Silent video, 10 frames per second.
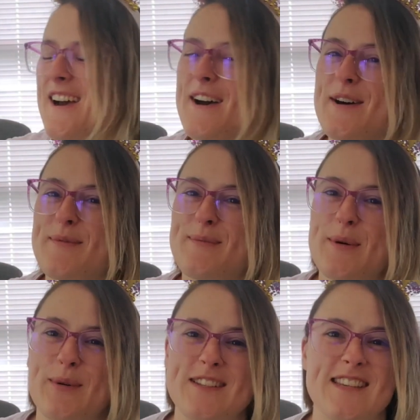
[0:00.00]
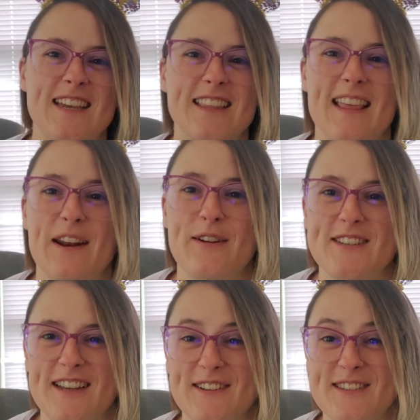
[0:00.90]
uh, but once I get that all
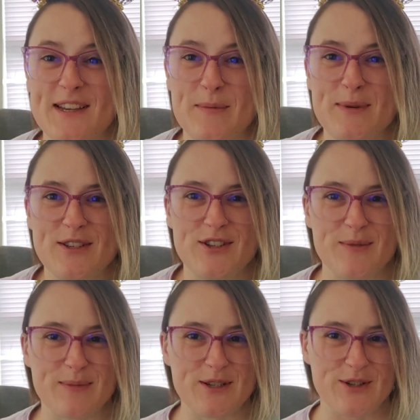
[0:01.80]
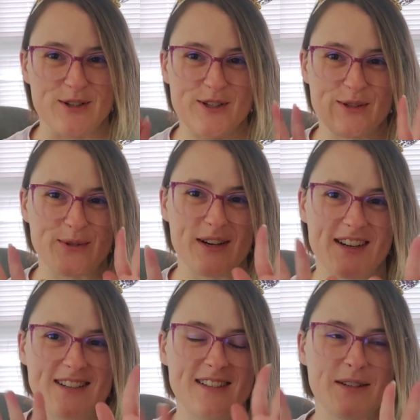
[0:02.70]
done, I'll take a picture and be sure to uh,
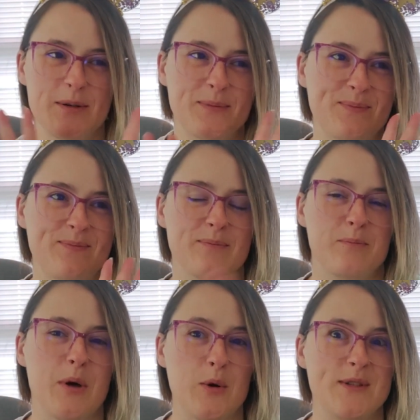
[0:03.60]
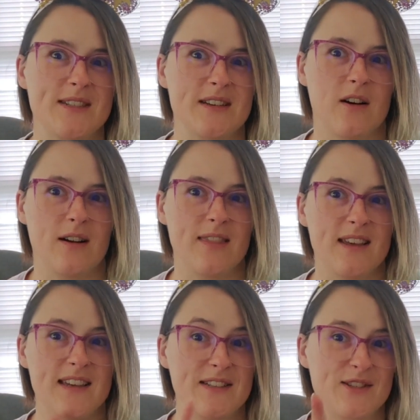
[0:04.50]
post it on
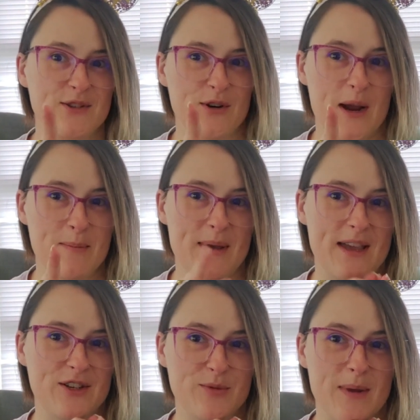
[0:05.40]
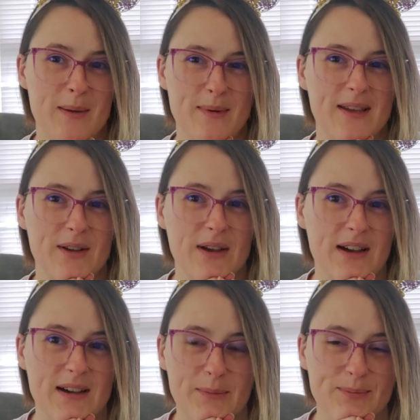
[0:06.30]
the Instagram page maybe.
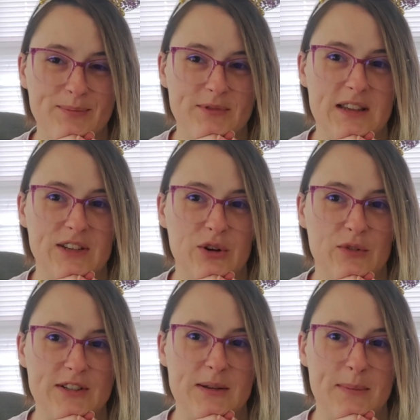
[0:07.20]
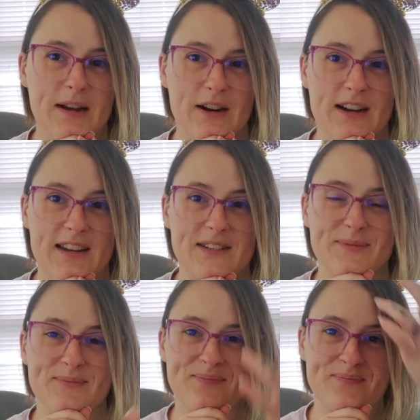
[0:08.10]
Um, send it over to Mary and